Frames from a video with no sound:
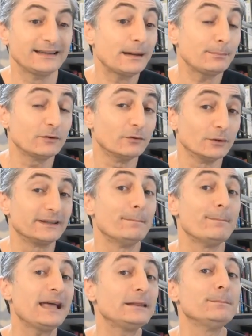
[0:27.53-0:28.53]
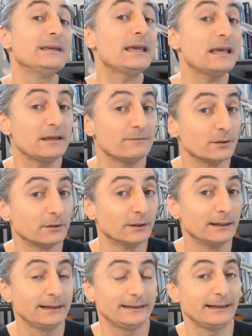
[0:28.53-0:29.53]
And above all, the bad
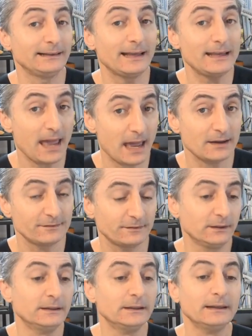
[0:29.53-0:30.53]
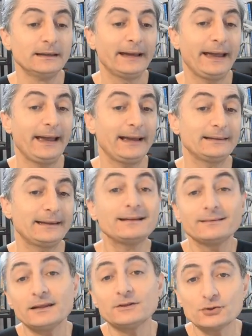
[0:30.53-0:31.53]
behavior that they have and
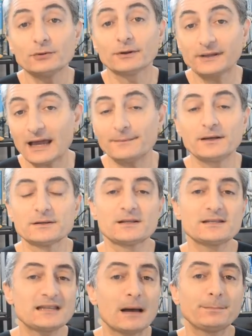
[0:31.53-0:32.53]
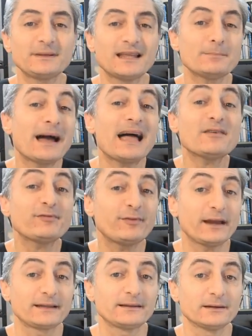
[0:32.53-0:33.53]
that they should not have, because that's something that might
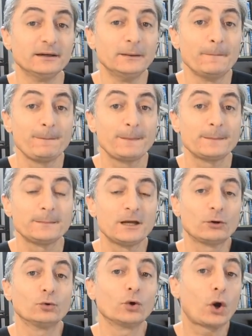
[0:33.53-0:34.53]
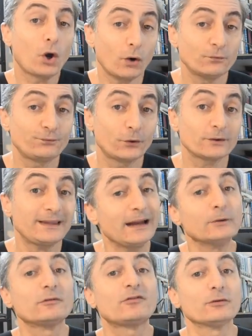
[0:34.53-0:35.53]
affect their own comfort
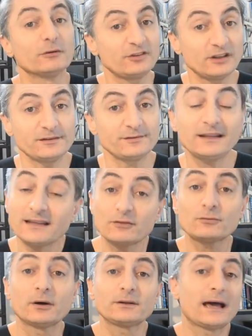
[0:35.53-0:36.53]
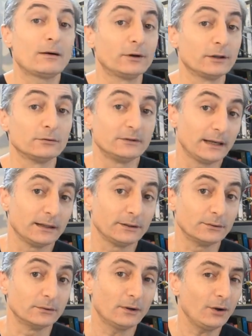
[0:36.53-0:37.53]
and also safety. That's what I wanted to tell
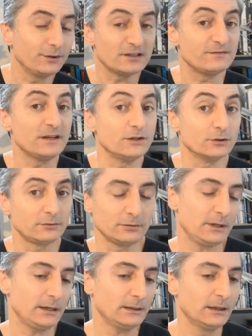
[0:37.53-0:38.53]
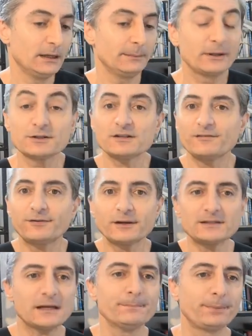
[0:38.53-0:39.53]
you on this video today. Because, for
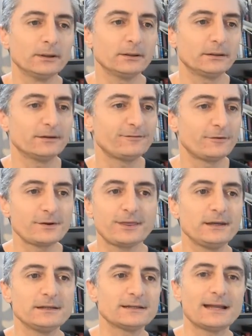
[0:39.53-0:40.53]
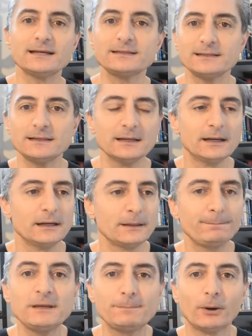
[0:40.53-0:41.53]
example, the first things that I see,
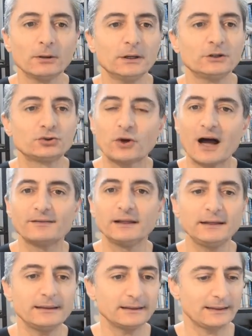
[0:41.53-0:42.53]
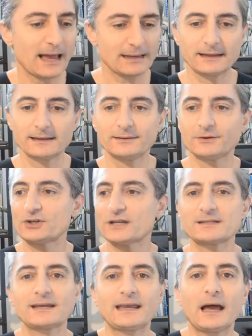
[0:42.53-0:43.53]
people traveling like they're
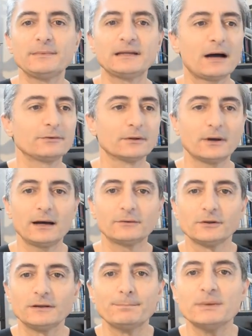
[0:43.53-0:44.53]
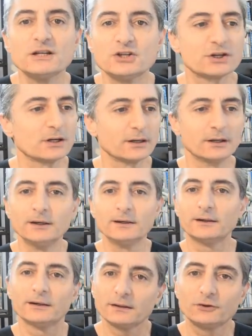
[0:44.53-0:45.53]
just coming out of the beach 2
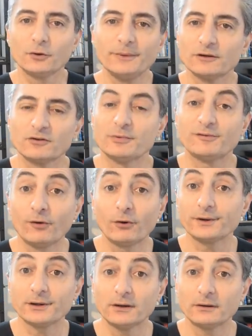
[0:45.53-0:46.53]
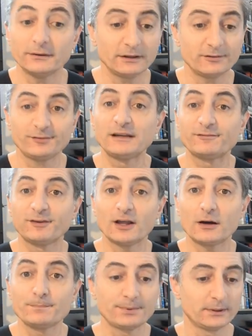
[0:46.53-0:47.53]
minutes before, you know,
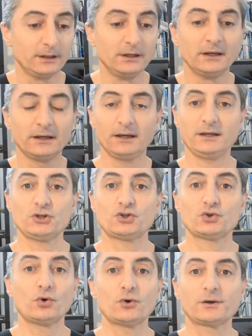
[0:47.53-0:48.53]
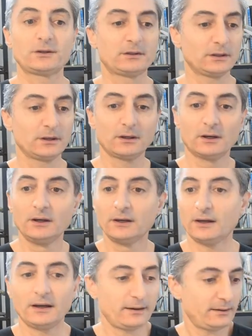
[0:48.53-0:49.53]
flip-flop, short,
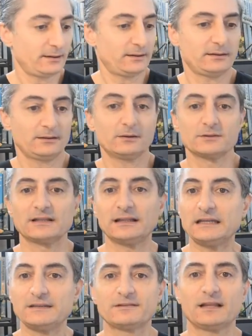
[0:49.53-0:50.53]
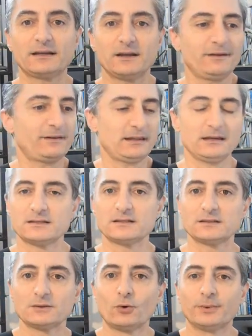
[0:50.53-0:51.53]
no sleeves, like everything
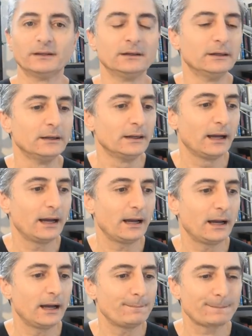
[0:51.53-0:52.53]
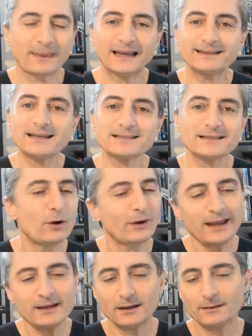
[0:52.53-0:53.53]
is open.
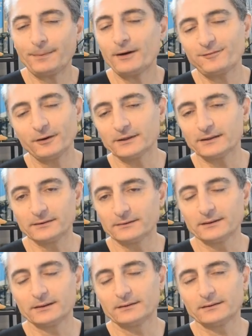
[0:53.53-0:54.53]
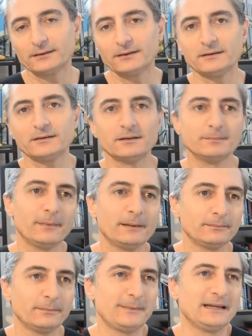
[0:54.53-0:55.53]
Apart from
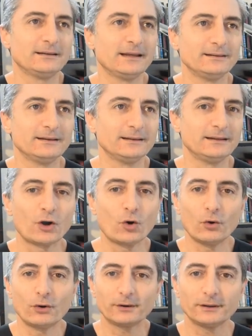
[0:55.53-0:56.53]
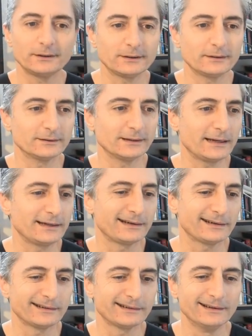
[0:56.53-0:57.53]
the decor, you know,
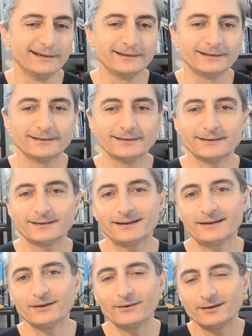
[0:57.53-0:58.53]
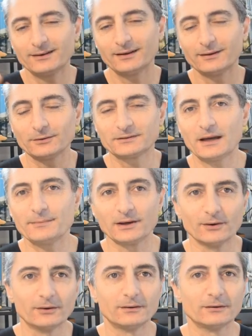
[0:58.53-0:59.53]
like, you know, long time
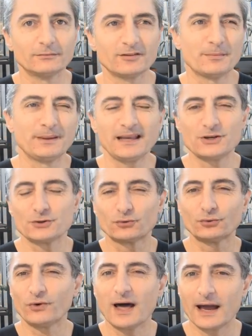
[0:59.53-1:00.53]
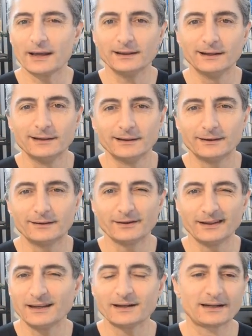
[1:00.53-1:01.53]
ago, it was a pleasure to fly
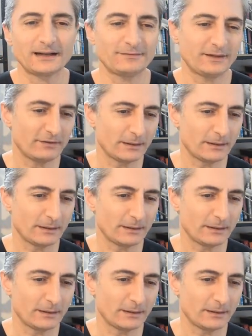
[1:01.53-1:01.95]
on an aircraft.